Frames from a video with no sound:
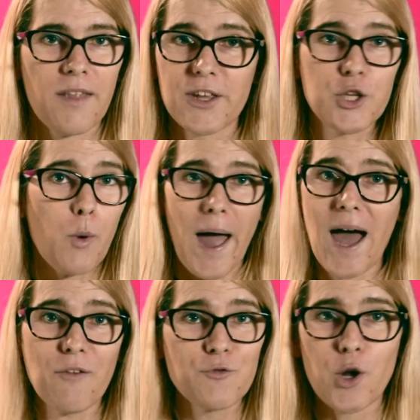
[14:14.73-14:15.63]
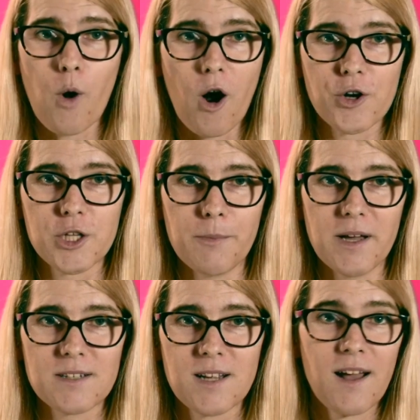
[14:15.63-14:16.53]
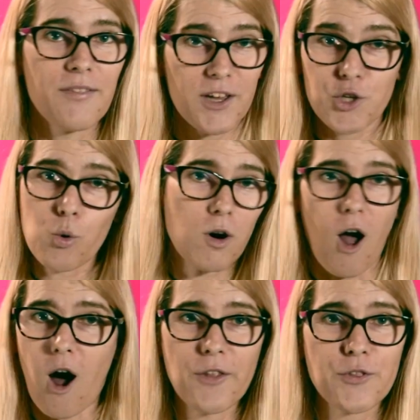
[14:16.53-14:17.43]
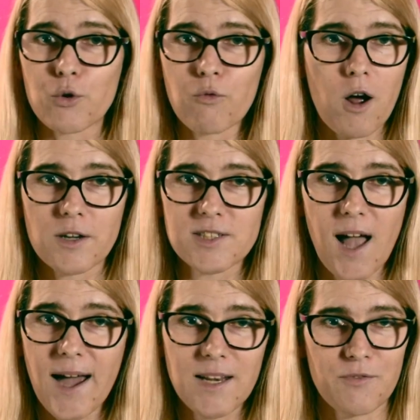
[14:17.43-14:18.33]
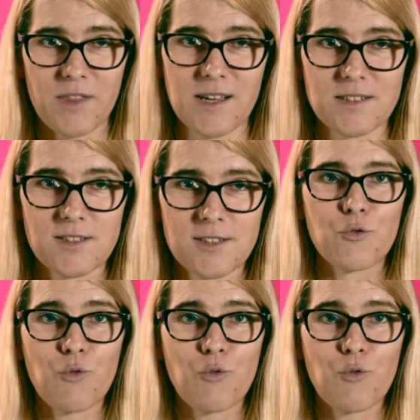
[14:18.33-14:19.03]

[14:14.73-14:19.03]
that you have no argument, that you are on the wrong side of this.